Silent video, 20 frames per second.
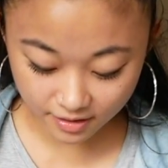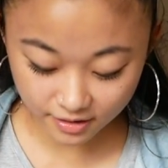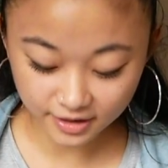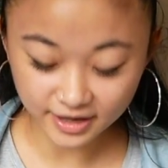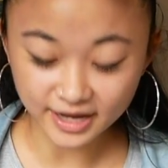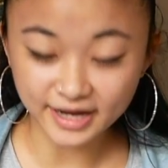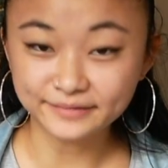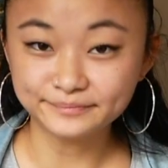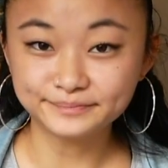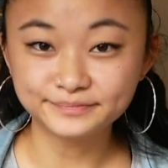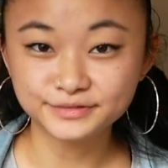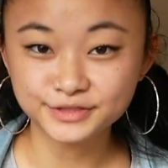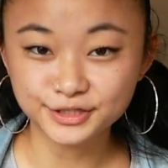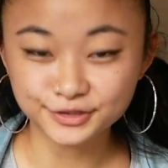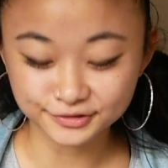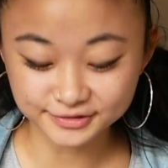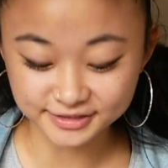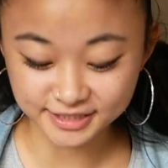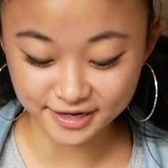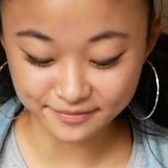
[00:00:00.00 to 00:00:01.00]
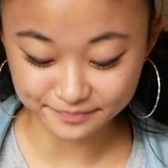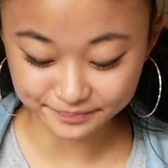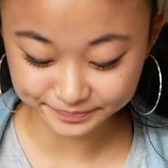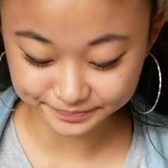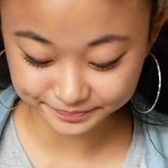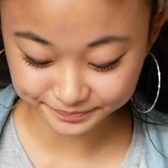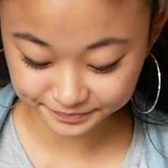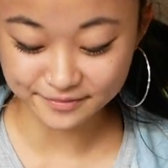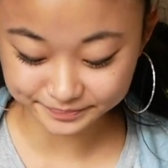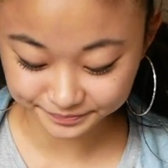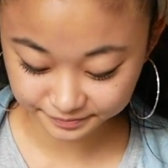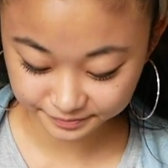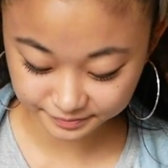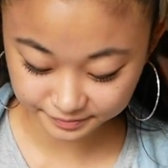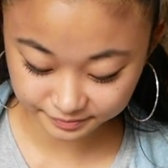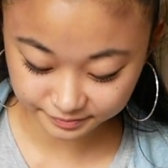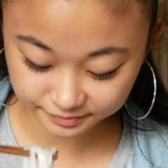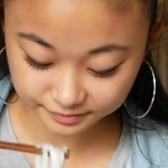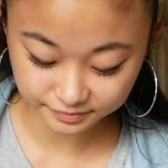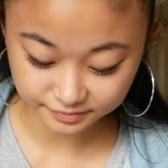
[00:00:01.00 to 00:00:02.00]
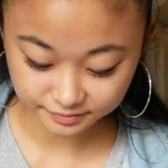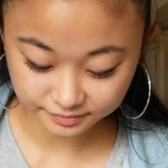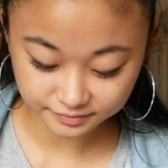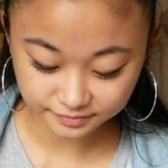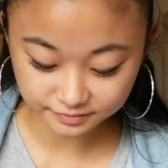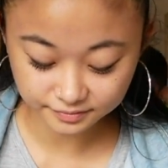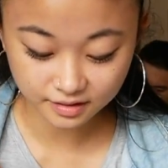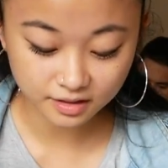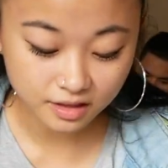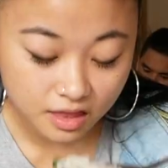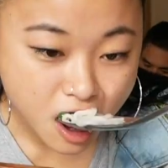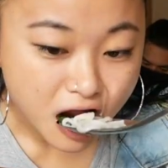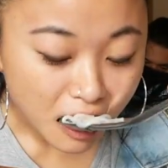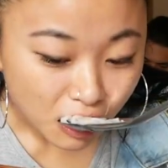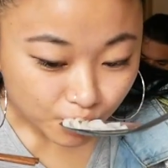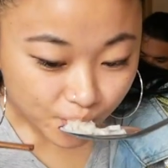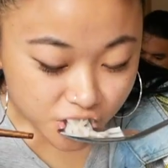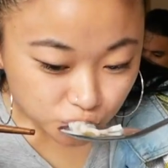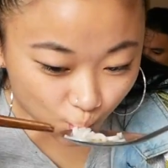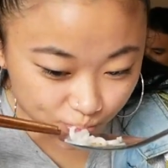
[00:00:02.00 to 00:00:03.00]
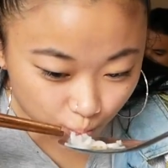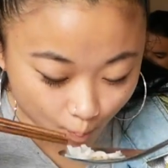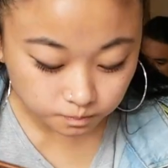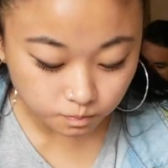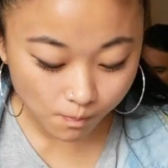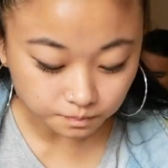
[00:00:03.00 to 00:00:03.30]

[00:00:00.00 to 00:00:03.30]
Okay, noodle time. The broth is just so